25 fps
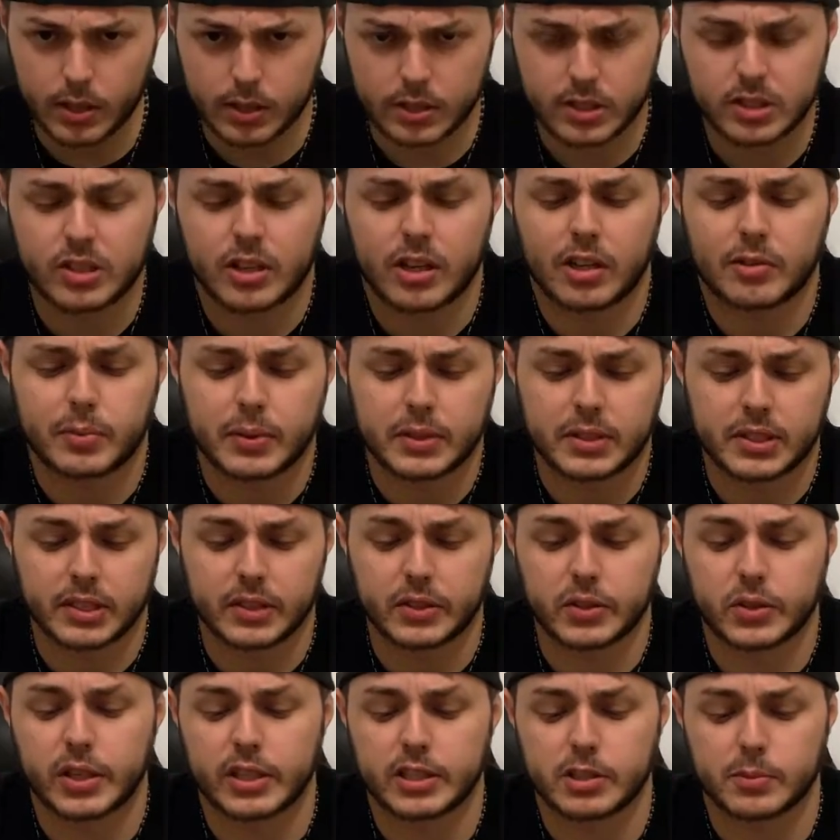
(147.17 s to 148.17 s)
Start off by
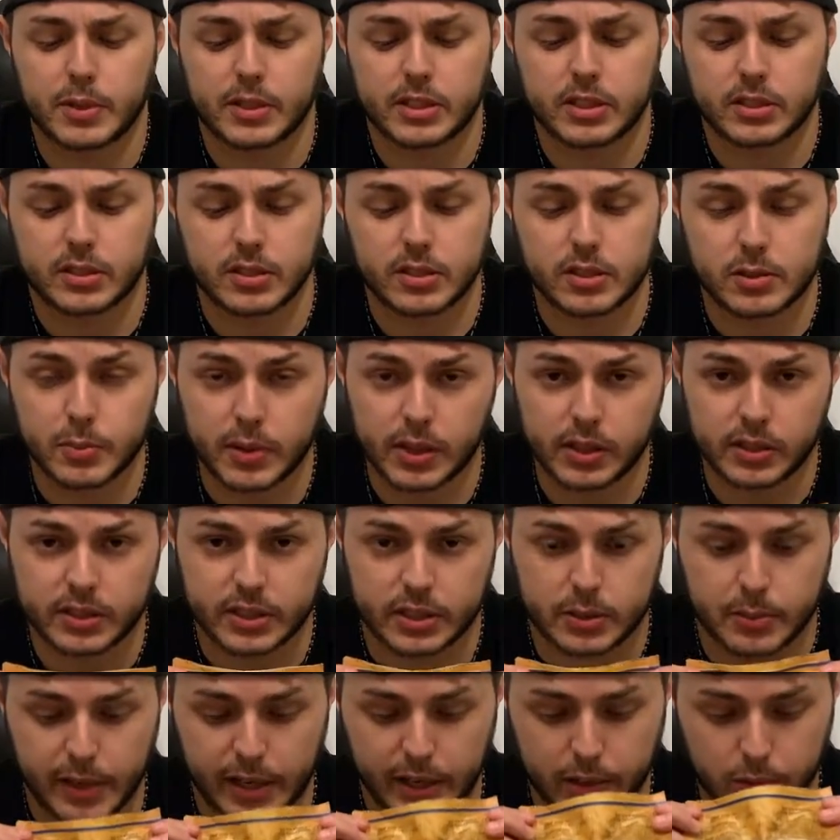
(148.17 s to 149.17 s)
telling you guys about the smell of
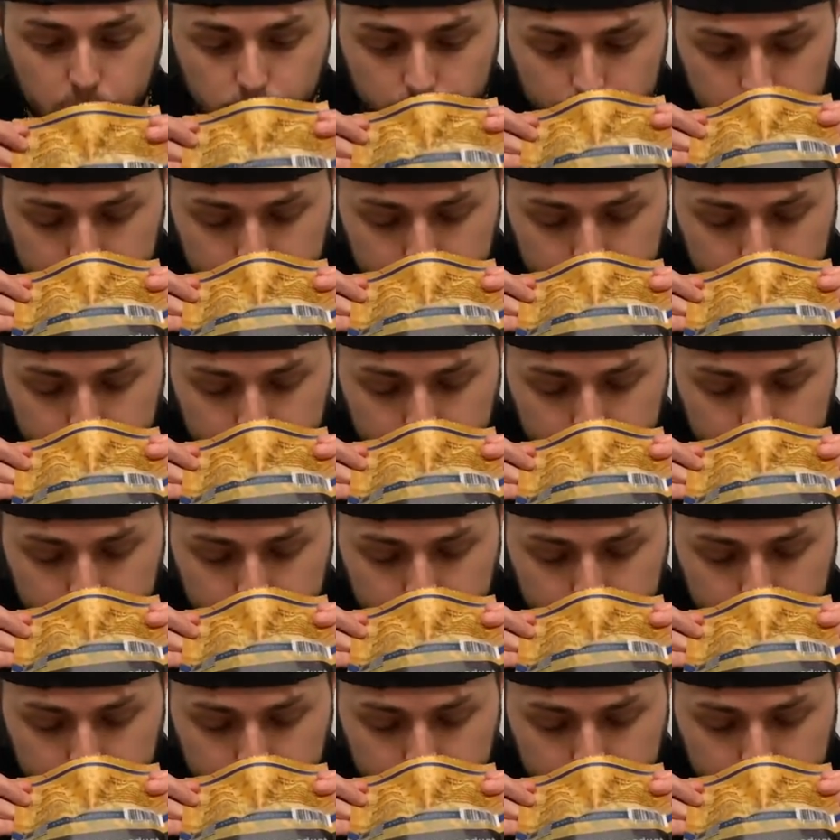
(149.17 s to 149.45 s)
this tobacco.